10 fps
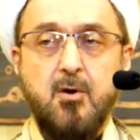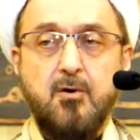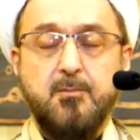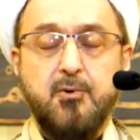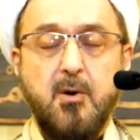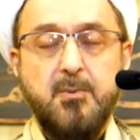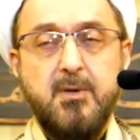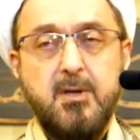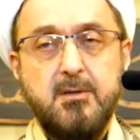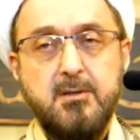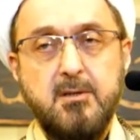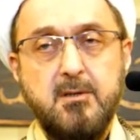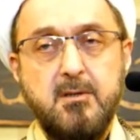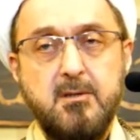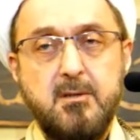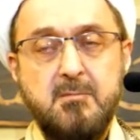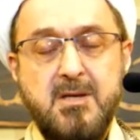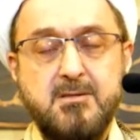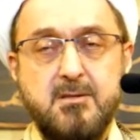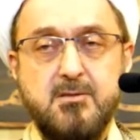of propagating the
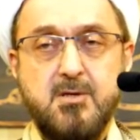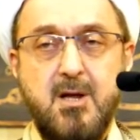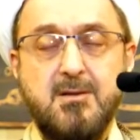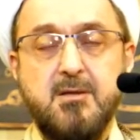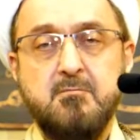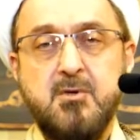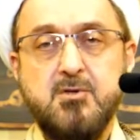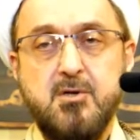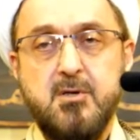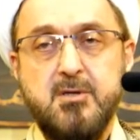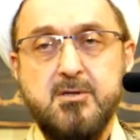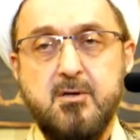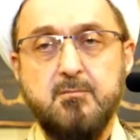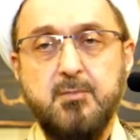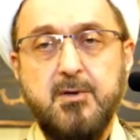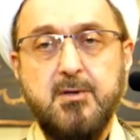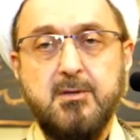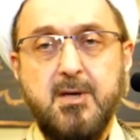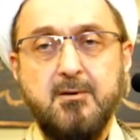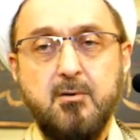message and the mission is
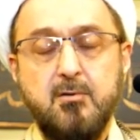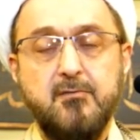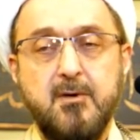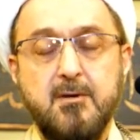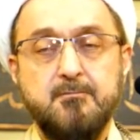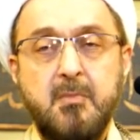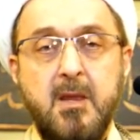complete and over,